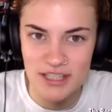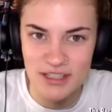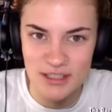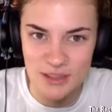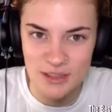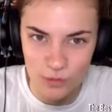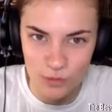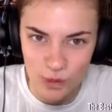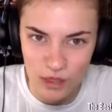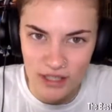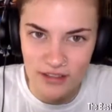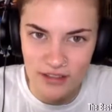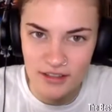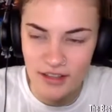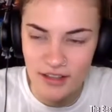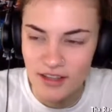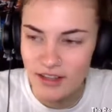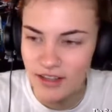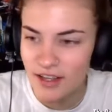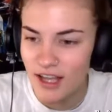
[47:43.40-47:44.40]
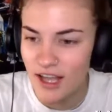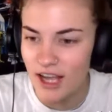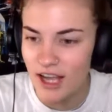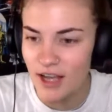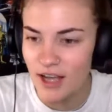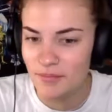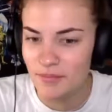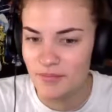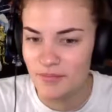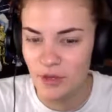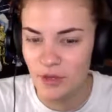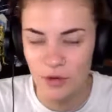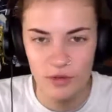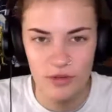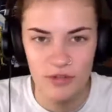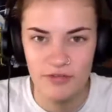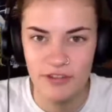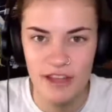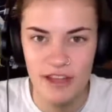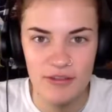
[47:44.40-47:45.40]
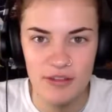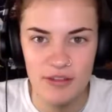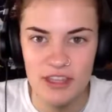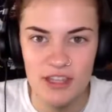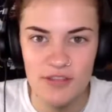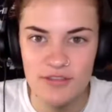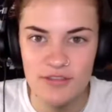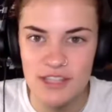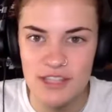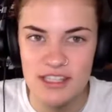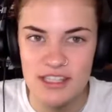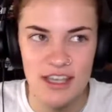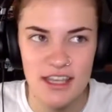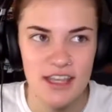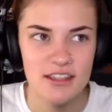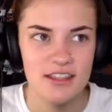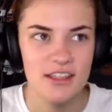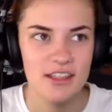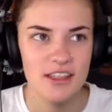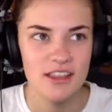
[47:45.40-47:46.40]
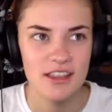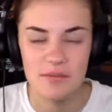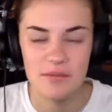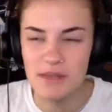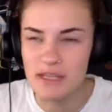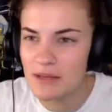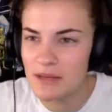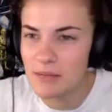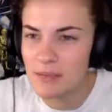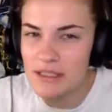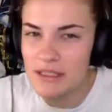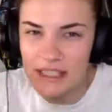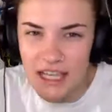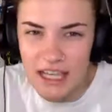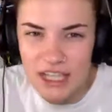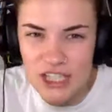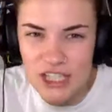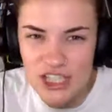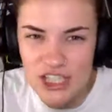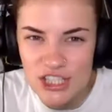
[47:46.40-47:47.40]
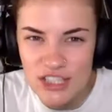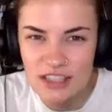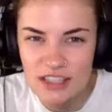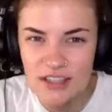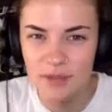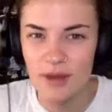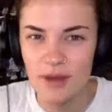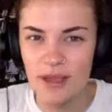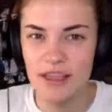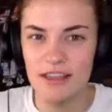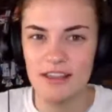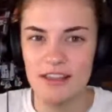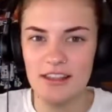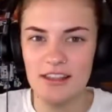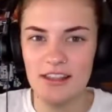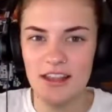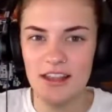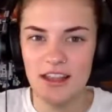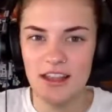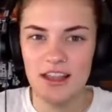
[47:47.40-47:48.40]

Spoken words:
as well. For everything you've just said, the manipulation, the way he